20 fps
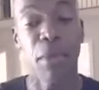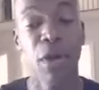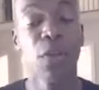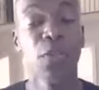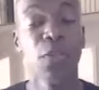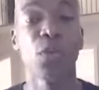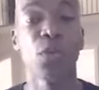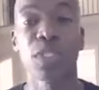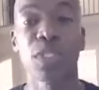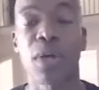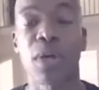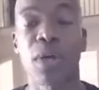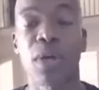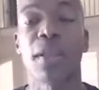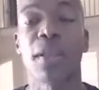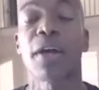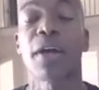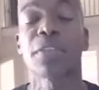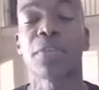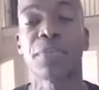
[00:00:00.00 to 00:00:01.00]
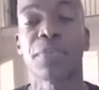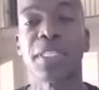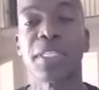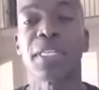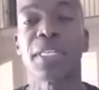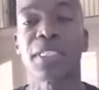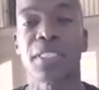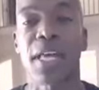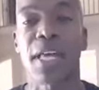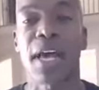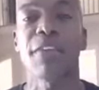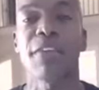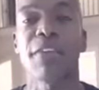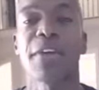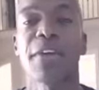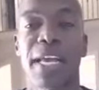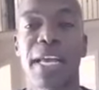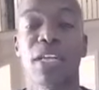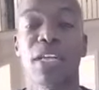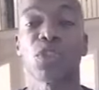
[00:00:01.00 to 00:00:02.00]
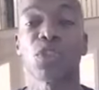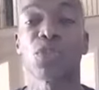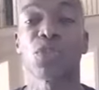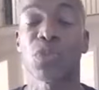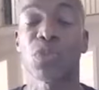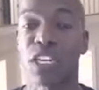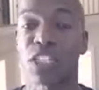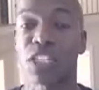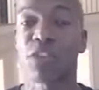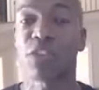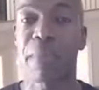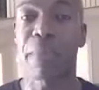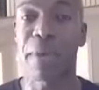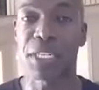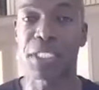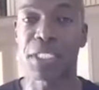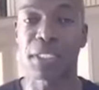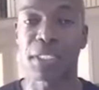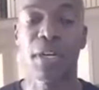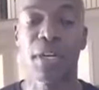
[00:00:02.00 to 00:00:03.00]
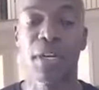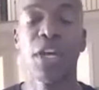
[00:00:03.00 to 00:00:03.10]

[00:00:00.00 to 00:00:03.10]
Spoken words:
through what's called our 369 financial transformation.